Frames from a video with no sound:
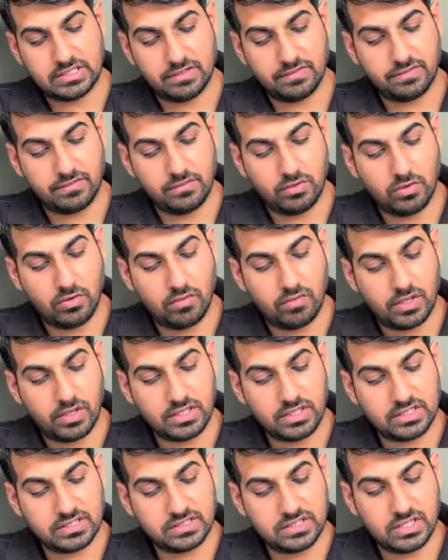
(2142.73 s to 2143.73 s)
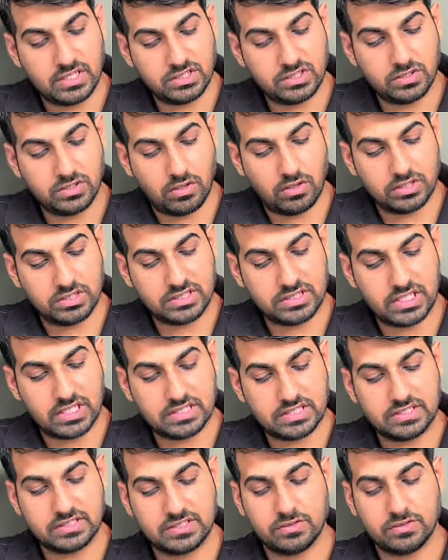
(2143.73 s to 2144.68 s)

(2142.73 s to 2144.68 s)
If no work is done on charge,